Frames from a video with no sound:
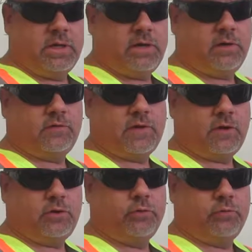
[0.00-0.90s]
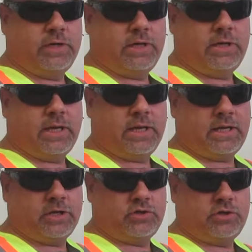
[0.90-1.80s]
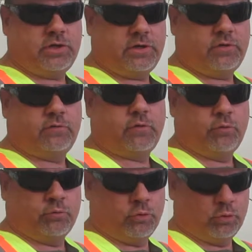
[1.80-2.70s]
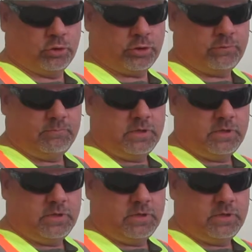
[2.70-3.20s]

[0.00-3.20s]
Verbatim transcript: Here is how you read an engineer's ruler.